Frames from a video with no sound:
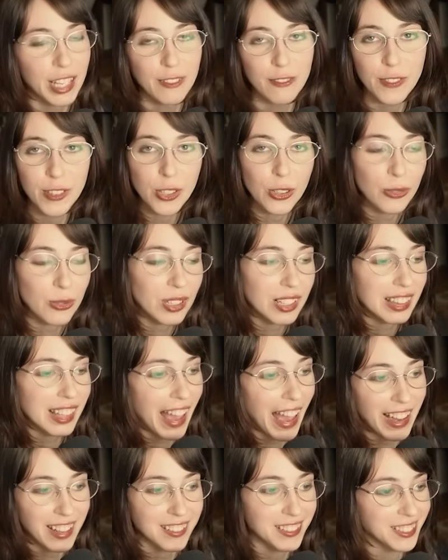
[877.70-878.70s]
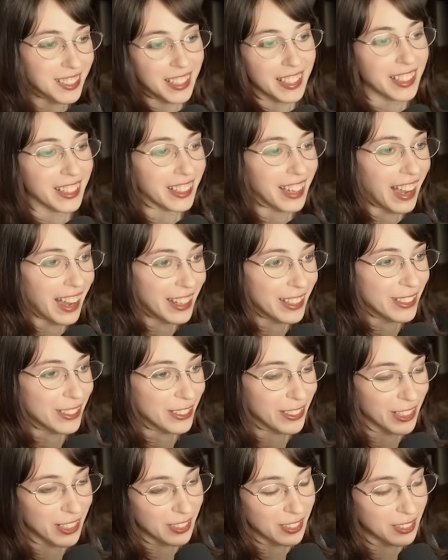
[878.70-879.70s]
feel relaxing. I
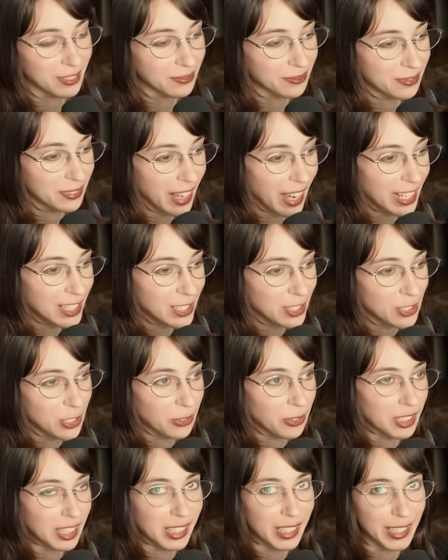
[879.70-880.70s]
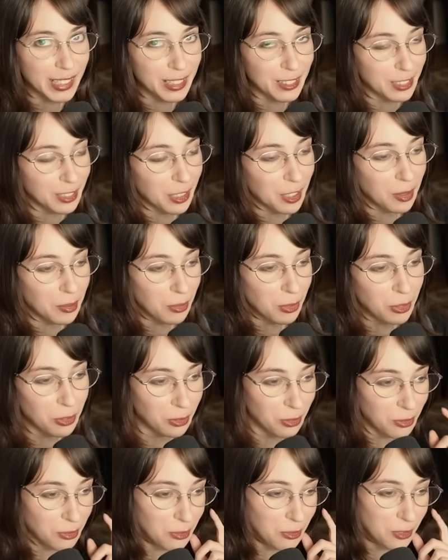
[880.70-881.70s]
don't know. I just don't really like the Sun and
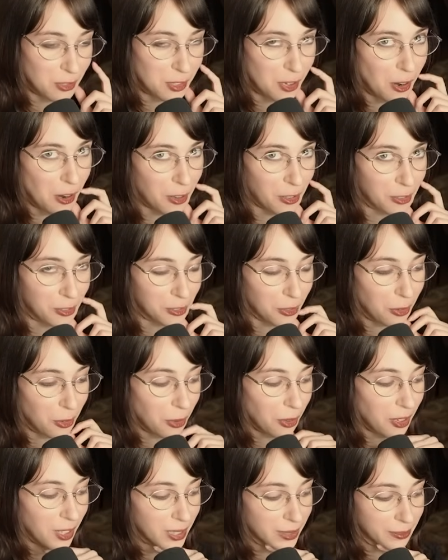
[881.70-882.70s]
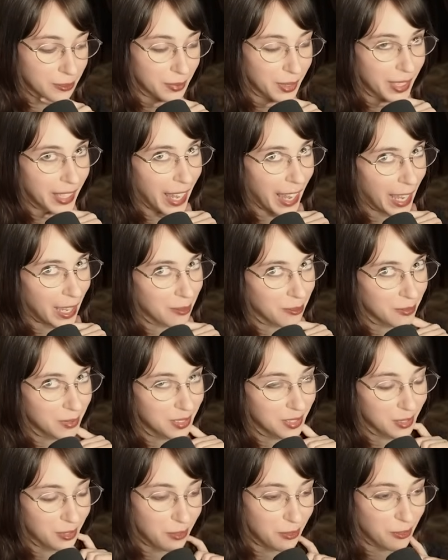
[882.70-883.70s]
Moon songs or
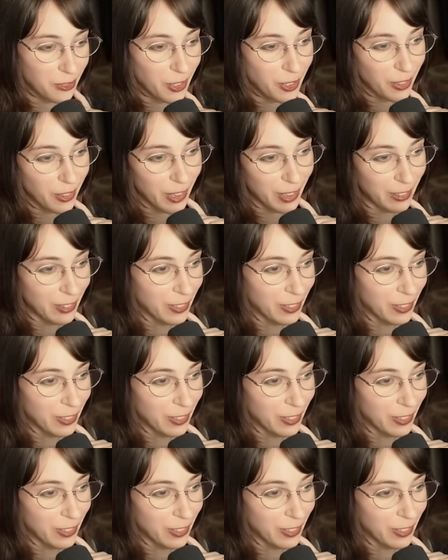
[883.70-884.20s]
games for